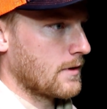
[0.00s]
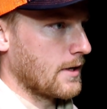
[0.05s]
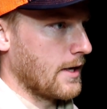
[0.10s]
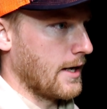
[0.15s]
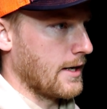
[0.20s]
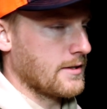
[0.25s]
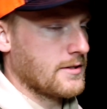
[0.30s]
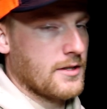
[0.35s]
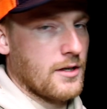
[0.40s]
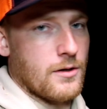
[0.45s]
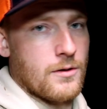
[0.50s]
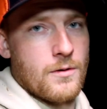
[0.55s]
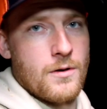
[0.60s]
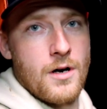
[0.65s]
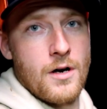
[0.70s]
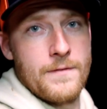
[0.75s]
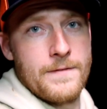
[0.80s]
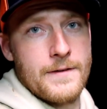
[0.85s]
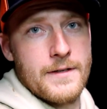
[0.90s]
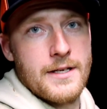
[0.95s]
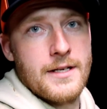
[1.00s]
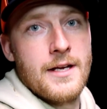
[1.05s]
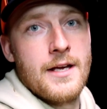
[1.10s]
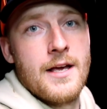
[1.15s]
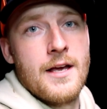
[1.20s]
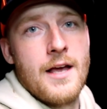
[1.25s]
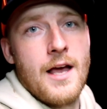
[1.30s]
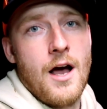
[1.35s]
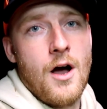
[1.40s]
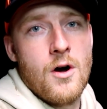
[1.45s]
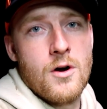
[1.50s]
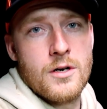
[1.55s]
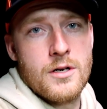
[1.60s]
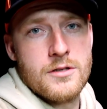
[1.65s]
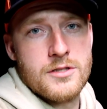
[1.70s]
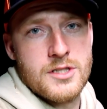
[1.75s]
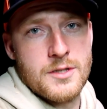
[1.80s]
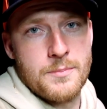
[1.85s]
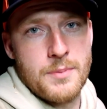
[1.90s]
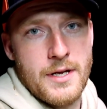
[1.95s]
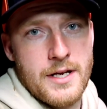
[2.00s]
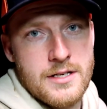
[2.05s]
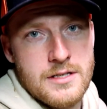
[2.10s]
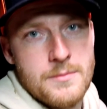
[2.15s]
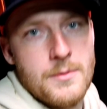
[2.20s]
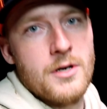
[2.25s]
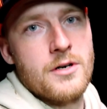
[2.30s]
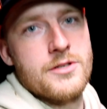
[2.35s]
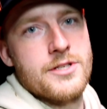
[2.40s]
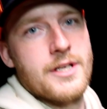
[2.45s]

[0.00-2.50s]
yeah, so hopefully all goes to plan tomorrow.